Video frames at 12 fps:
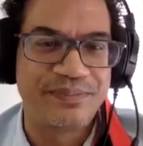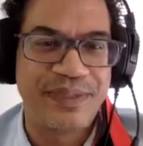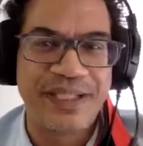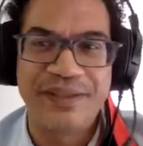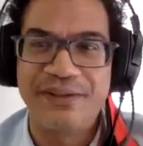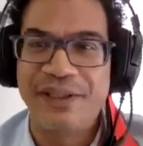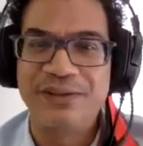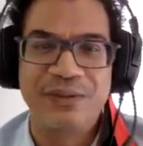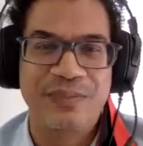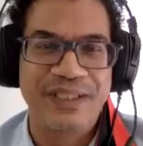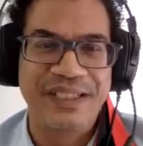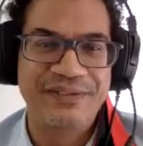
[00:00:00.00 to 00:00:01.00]
get around to
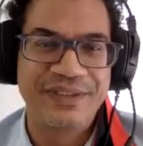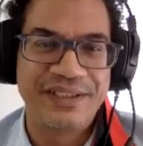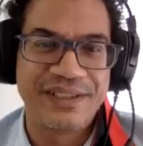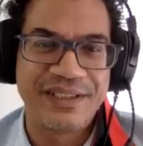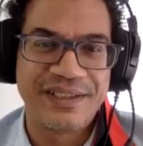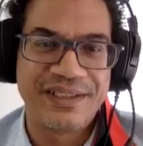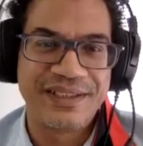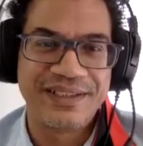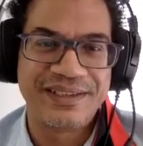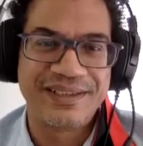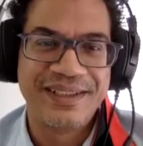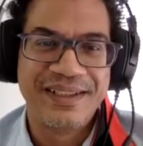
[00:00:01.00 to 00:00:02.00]
believing such
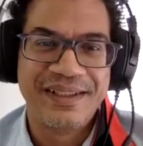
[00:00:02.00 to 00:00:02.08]
things?